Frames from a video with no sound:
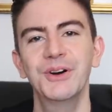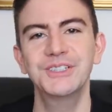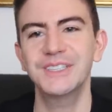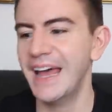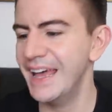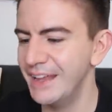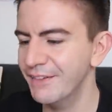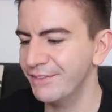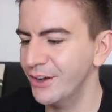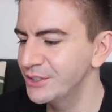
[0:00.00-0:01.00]
put
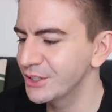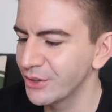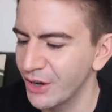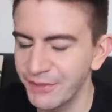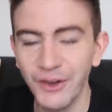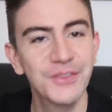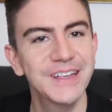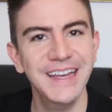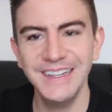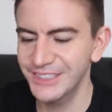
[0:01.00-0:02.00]
a photograph on
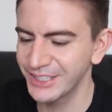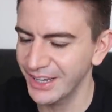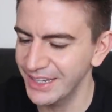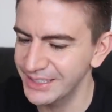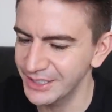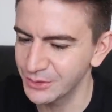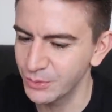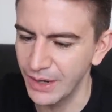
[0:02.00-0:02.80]
the inside as